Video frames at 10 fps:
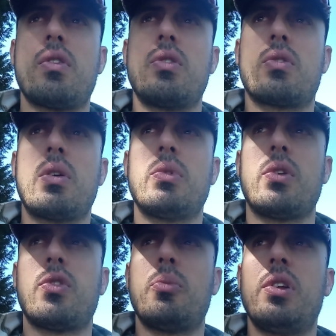Ukraine would
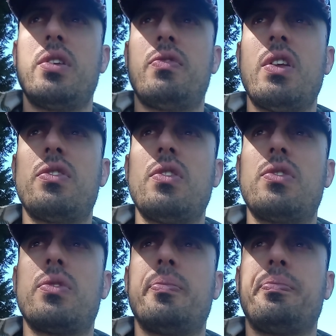also build
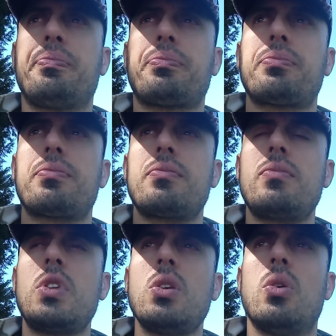defenses.
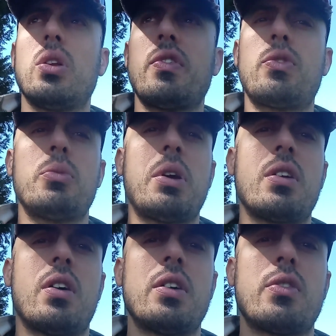All of this would make it
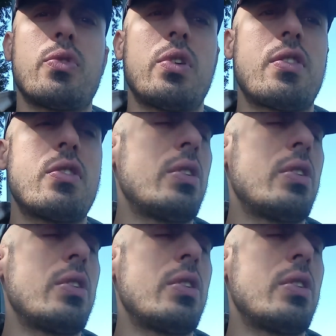harder for Russia to